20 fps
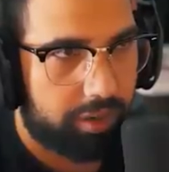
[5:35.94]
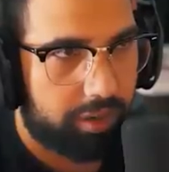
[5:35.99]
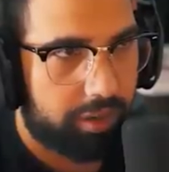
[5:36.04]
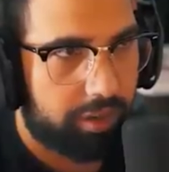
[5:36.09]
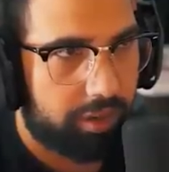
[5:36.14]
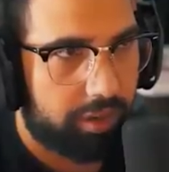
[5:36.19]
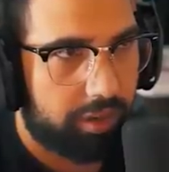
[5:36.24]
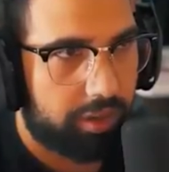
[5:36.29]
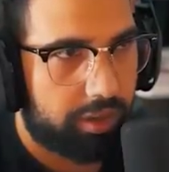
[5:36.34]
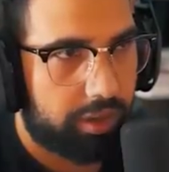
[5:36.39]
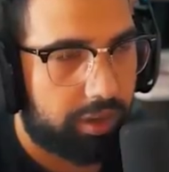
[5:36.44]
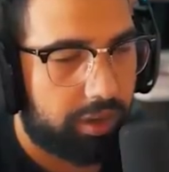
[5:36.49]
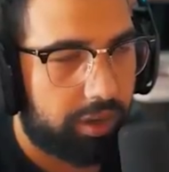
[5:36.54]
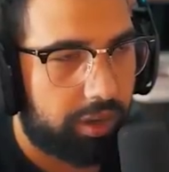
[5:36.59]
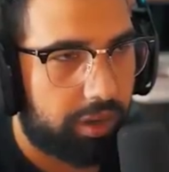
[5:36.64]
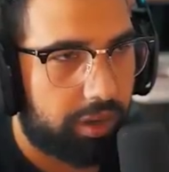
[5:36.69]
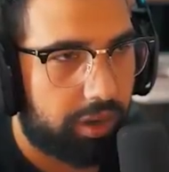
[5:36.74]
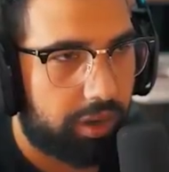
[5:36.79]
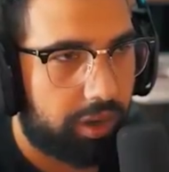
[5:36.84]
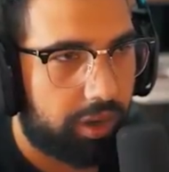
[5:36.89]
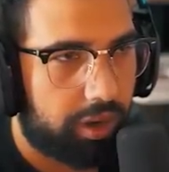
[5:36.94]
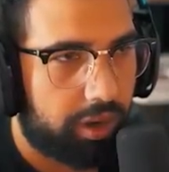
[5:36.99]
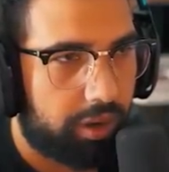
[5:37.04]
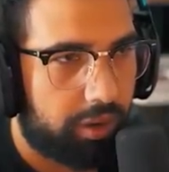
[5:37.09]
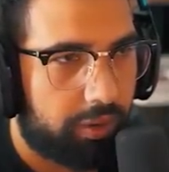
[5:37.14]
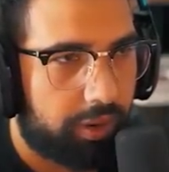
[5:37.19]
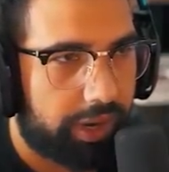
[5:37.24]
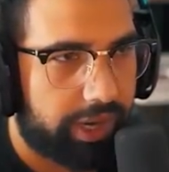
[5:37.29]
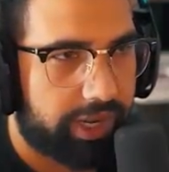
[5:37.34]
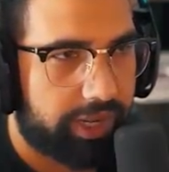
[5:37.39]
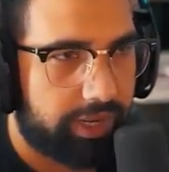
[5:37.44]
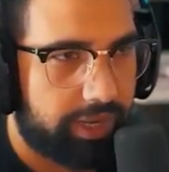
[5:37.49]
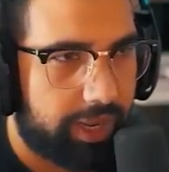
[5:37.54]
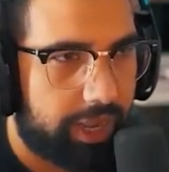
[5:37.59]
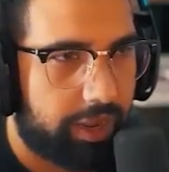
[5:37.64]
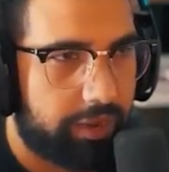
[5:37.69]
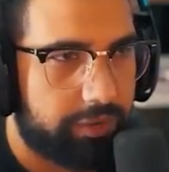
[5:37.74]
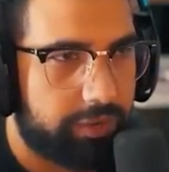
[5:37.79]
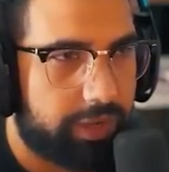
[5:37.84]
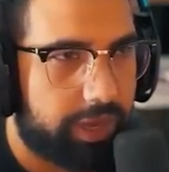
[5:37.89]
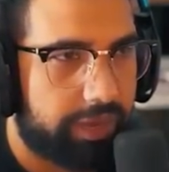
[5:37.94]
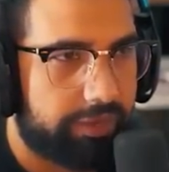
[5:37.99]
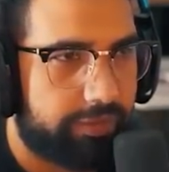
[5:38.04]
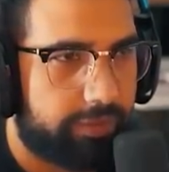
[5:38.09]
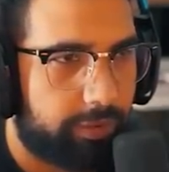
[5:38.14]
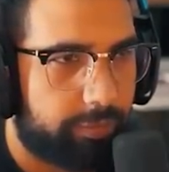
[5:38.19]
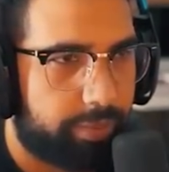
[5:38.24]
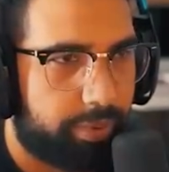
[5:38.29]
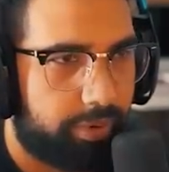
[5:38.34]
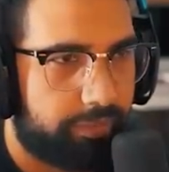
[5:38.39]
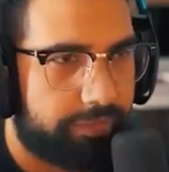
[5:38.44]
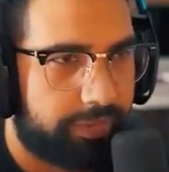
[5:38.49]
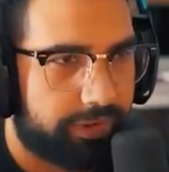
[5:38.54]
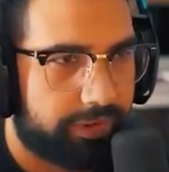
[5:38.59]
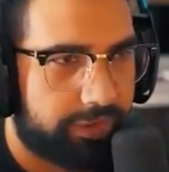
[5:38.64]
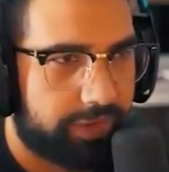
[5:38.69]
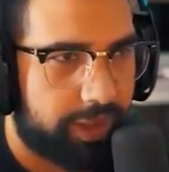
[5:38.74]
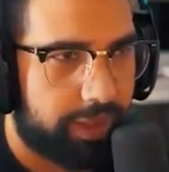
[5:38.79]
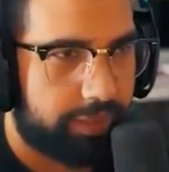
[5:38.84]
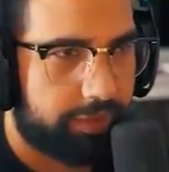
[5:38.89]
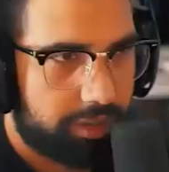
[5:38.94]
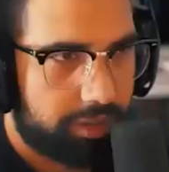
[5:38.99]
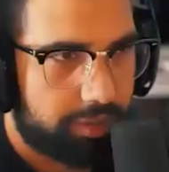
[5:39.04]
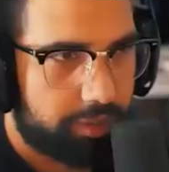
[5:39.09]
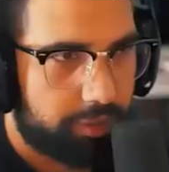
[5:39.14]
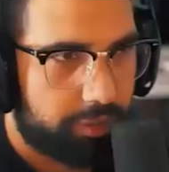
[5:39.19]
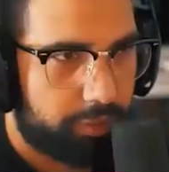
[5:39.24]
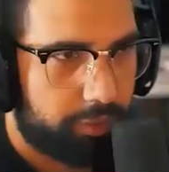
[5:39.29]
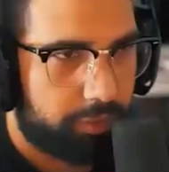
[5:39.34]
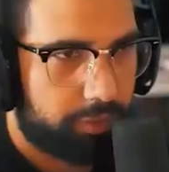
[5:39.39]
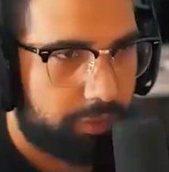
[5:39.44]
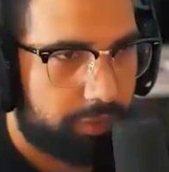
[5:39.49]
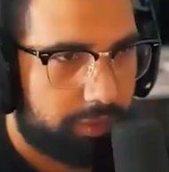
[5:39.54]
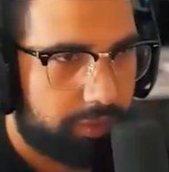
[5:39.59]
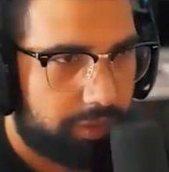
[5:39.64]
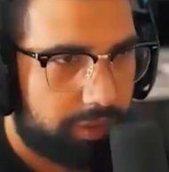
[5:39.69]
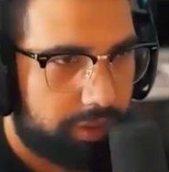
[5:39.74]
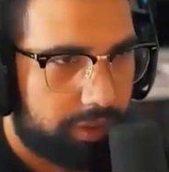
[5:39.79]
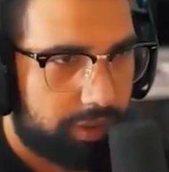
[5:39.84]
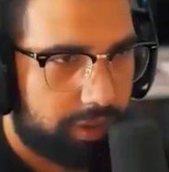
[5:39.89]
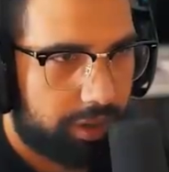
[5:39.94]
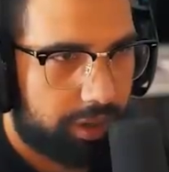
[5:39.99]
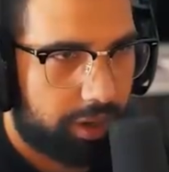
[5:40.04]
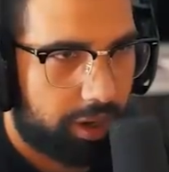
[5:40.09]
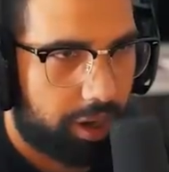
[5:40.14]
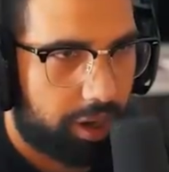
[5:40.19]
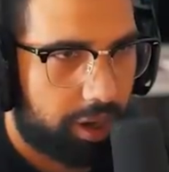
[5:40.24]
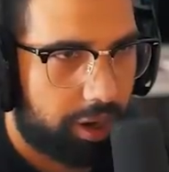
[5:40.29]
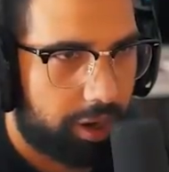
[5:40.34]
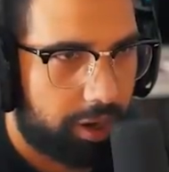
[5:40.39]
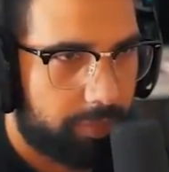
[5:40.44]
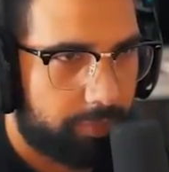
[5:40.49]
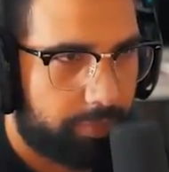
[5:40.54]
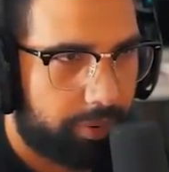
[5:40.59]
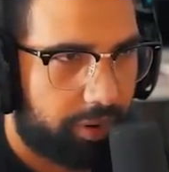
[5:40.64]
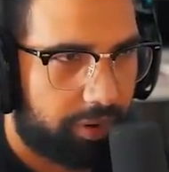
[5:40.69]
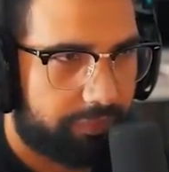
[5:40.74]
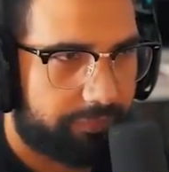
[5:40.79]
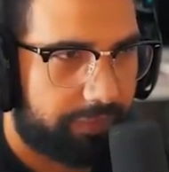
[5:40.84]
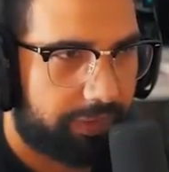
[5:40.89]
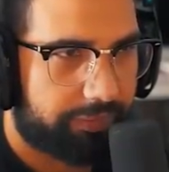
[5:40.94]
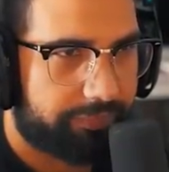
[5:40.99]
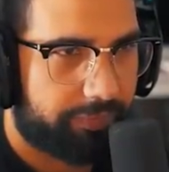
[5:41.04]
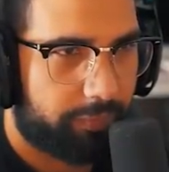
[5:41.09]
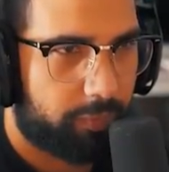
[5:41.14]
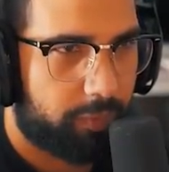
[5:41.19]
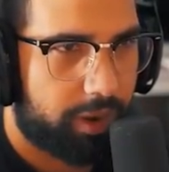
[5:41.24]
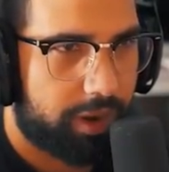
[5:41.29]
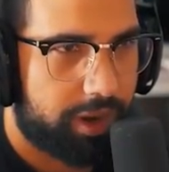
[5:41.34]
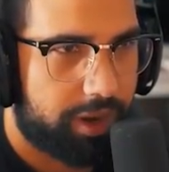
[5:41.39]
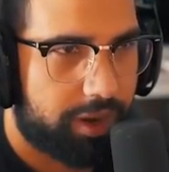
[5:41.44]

don't feel so good. All right, now you guys look perfect together. You are perfect for one